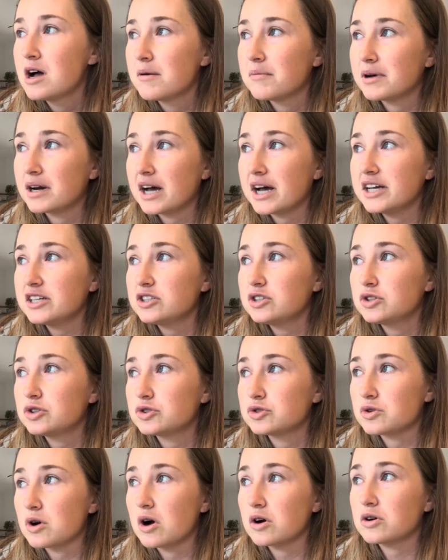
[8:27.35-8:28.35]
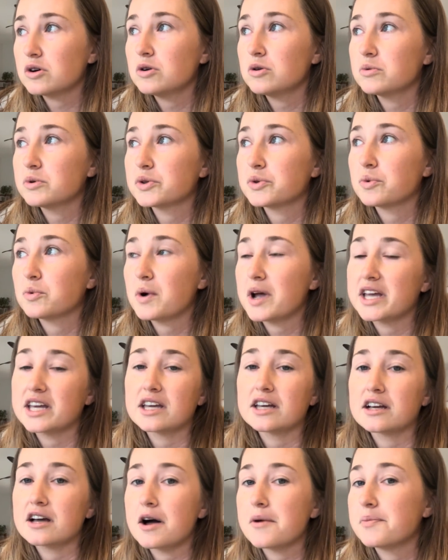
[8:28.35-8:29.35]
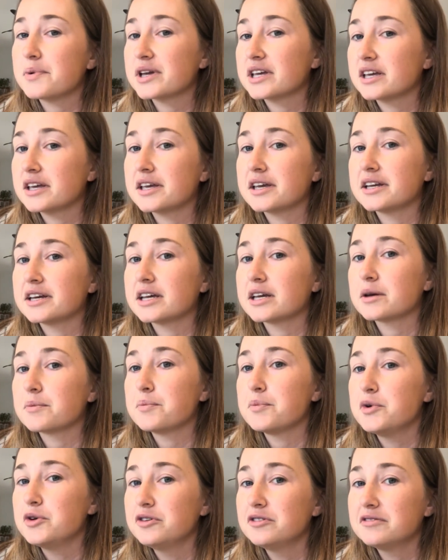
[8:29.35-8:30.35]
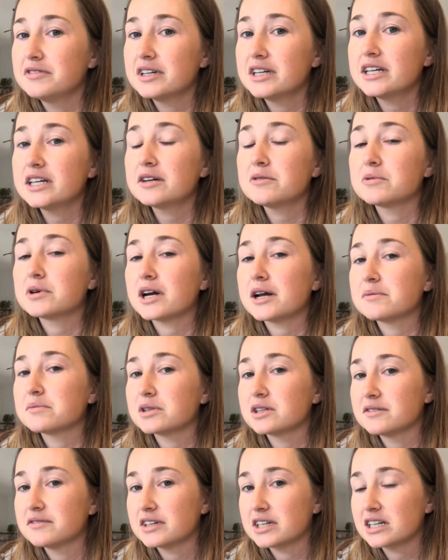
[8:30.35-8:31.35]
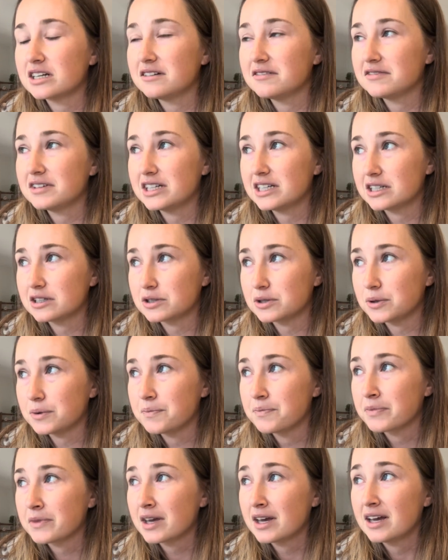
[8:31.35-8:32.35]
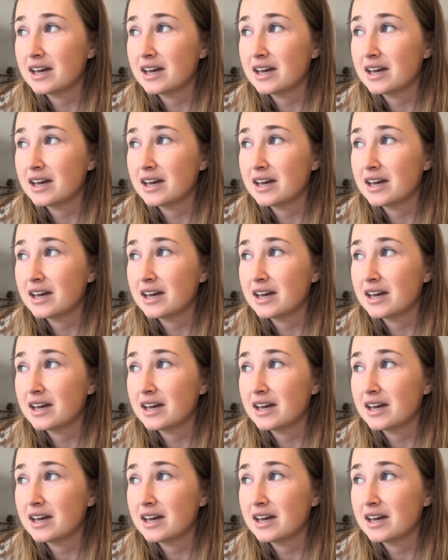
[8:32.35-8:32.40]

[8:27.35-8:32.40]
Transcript: but I struggle with waking up and getting moving when I'm living in a vehicle.